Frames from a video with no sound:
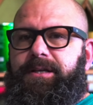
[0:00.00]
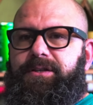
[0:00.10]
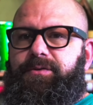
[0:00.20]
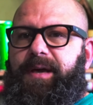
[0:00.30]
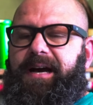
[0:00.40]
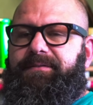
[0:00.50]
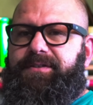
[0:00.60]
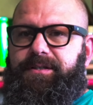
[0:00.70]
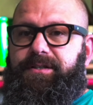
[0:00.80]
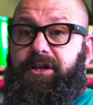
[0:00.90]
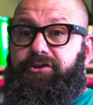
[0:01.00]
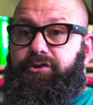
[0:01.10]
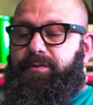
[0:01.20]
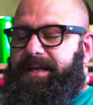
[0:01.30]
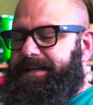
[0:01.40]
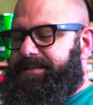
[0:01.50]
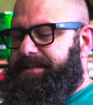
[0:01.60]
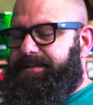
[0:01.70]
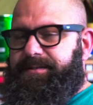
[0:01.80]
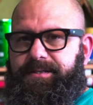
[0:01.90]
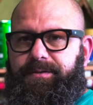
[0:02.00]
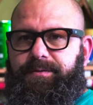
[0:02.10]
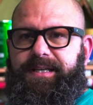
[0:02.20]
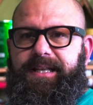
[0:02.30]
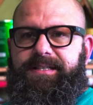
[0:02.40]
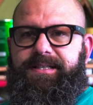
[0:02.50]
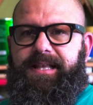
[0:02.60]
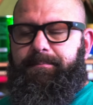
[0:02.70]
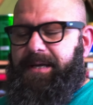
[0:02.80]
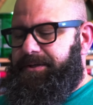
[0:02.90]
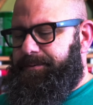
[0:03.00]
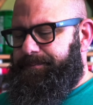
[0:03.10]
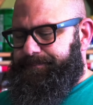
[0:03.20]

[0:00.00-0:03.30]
you have to do that to get into that menu.